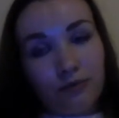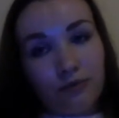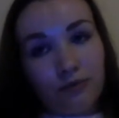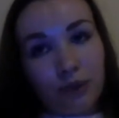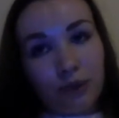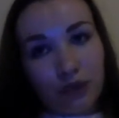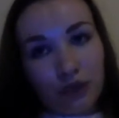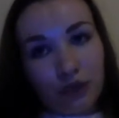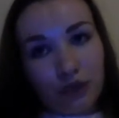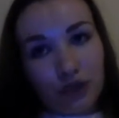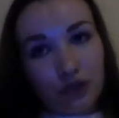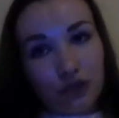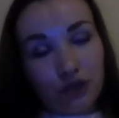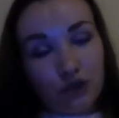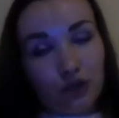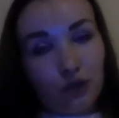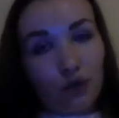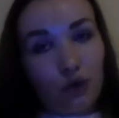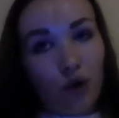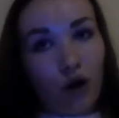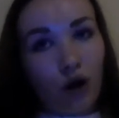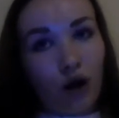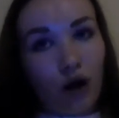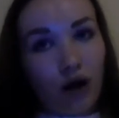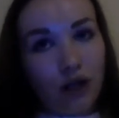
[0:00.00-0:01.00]
patients
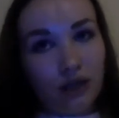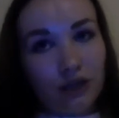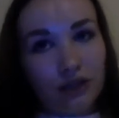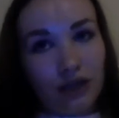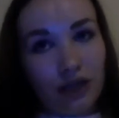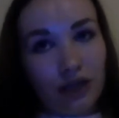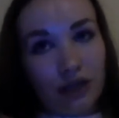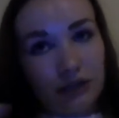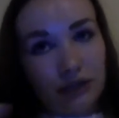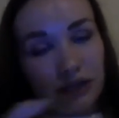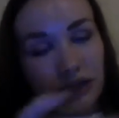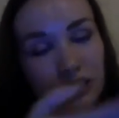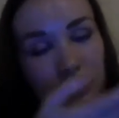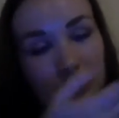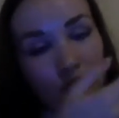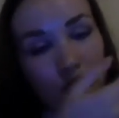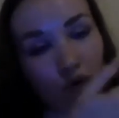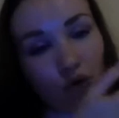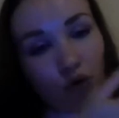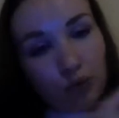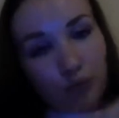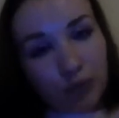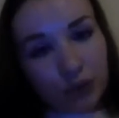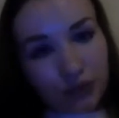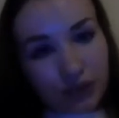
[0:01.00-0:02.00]
who are done in
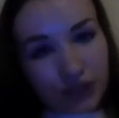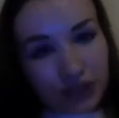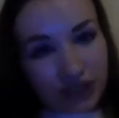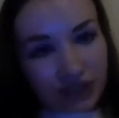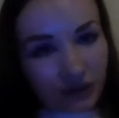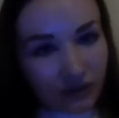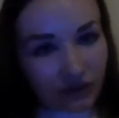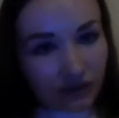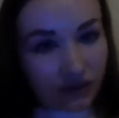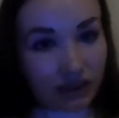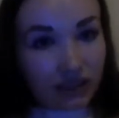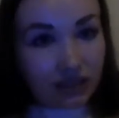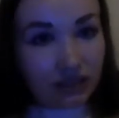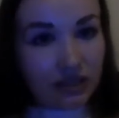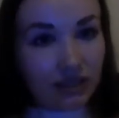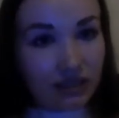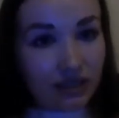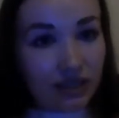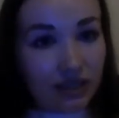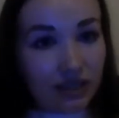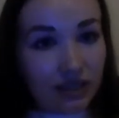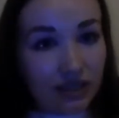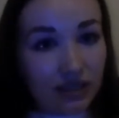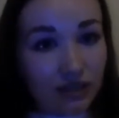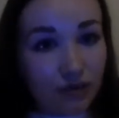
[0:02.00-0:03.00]
operating
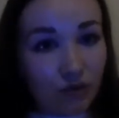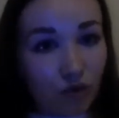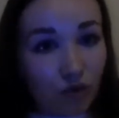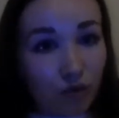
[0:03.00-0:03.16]
theaters